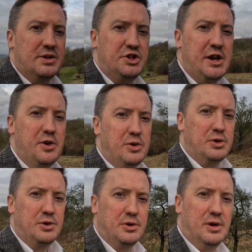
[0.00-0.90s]

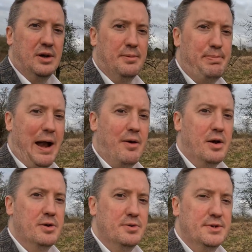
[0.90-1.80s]
Chinnor
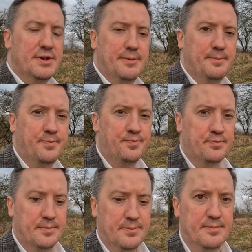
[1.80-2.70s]
Barrows,
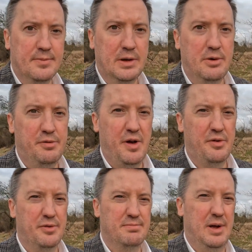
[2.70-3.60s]
not
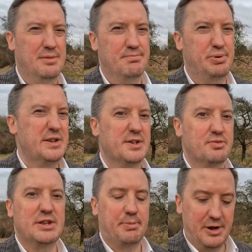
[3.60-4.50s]
far from Princess
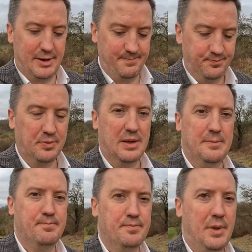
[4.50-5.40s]
Risborough.
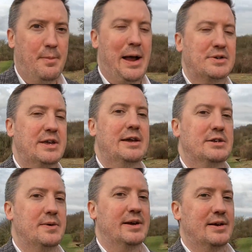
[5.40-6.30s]
I'm out here
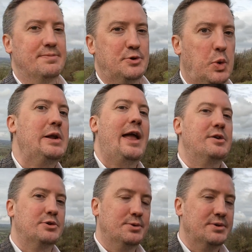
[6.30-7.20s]
doing a Tweedy
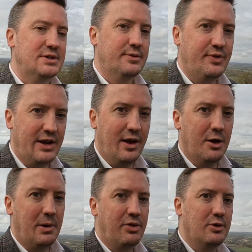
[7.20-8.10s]
Outdoors
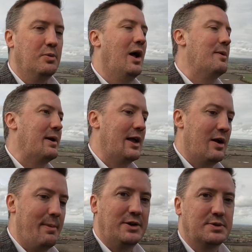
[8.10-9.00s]
video, but I thought while I'm
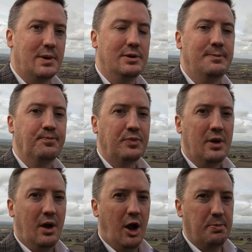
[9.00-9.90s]
here I might as well
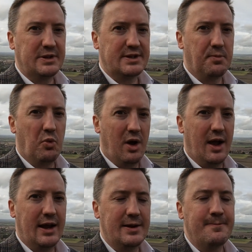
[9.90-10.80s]
open some
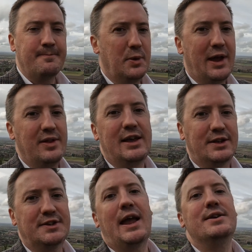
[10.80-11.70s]
wine, so we'll get the
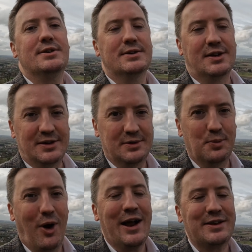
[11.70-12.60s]
extended
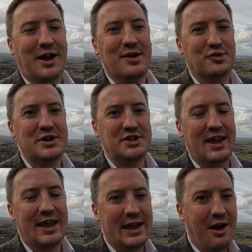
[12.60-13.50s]
wine coverage
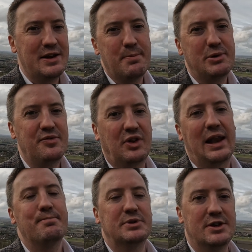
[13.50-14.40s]
here. Only a brief
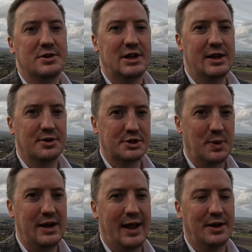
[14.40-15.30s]
glimpse usually on
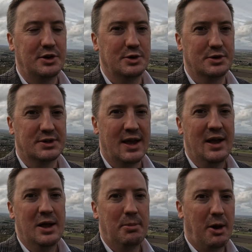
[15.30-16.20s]
Tweedy Outdoors,
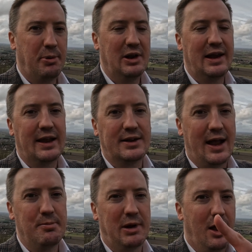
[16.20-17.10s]
but I'll put a link
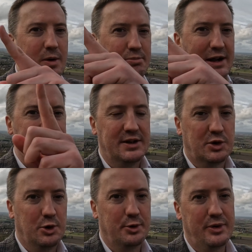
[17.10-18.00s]
down below and perhaps in
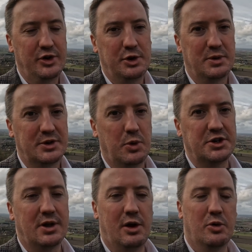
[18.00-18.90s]
the corner if you do want to
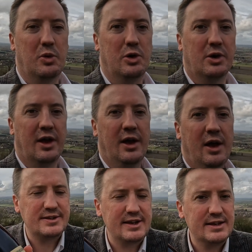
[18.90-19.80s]
watch the whole walk.
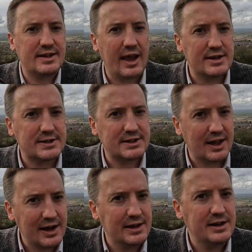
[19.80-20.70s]
This is a
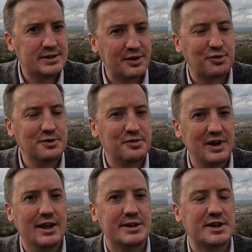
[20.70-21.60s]
slightly different
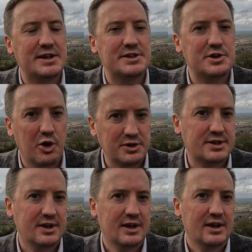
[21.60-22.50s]
village. It is not